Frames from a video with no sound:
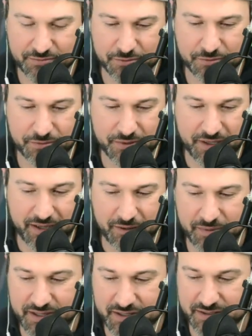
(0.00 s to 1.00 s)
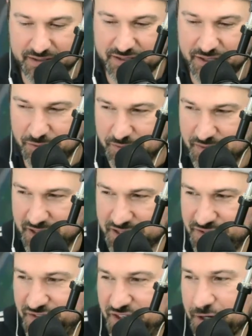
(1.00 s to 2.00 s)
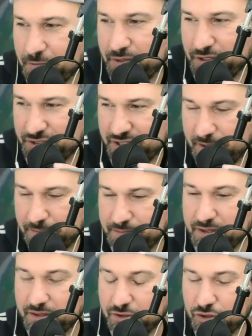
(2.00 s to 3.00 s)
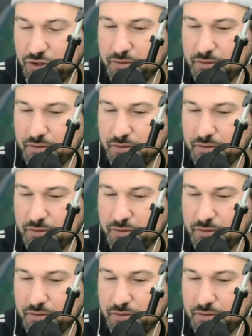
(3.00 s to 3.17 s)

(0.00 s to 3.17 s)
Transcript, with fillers: through yeah, because you know this fear builds up mm-hmm.